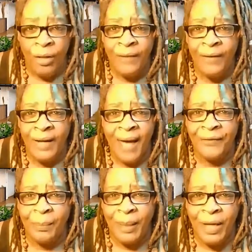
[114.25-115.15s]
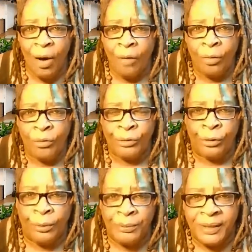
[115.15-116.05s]
It don't even have to be all
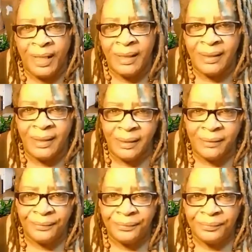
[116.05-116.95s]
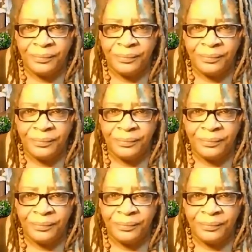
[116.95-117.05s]
those circumstances.